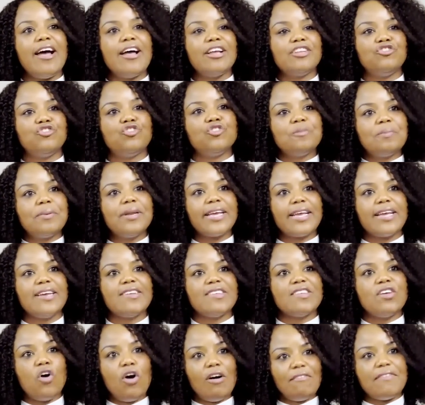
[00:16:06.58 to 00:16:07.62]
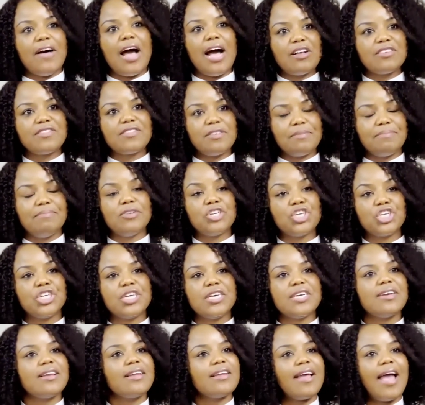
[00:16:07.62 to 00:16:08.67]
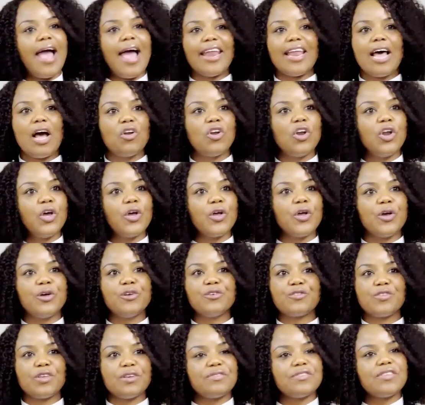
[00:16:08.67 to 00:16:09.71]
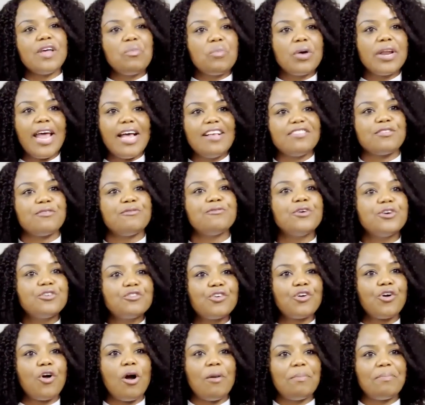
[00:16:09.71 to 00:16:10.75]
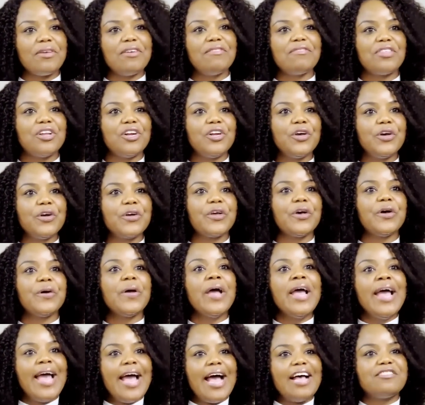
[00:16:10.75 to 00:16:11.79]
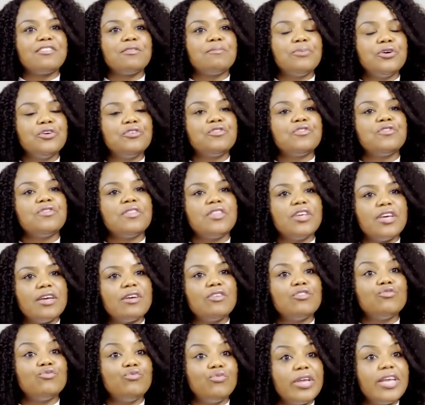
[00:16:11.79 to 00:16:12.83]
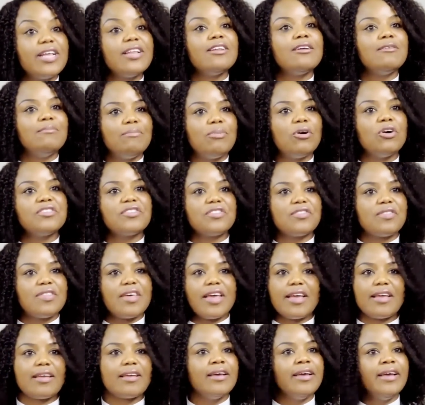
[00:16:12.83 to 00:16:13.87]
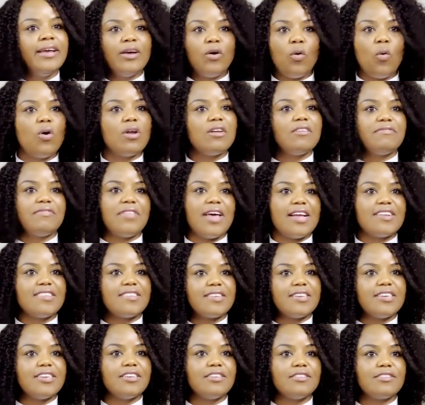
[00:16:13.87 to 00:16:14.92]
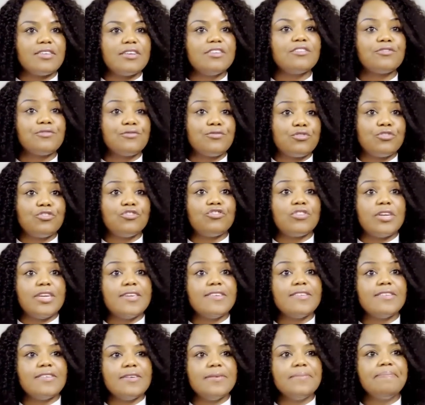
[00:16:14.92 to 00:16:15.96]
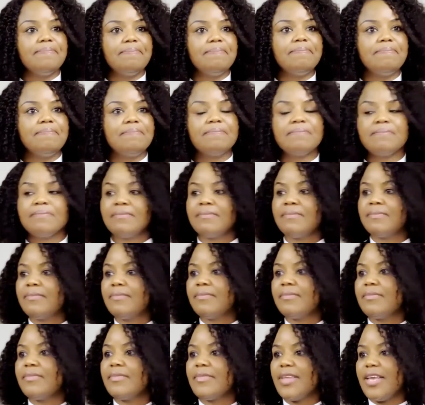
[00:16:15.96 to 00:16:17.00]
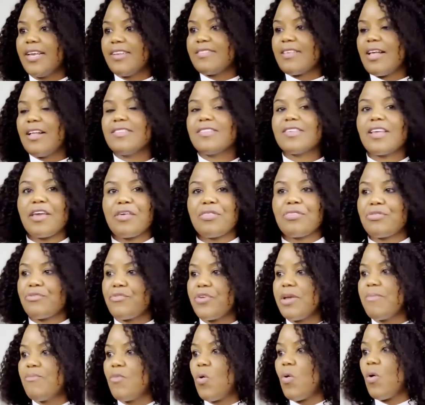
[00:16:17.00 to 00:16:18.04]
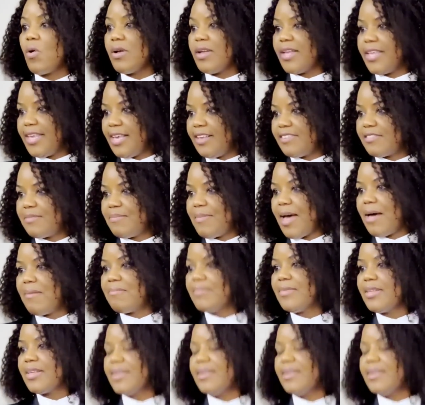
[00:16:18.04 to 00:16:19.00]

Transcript: duplicate of our submission and our logo. So if someone has a photocopy of the logo as opposed to the real embossed thing, all of that is fraudulent. Yes, I'll take three more. Yes, ma'am.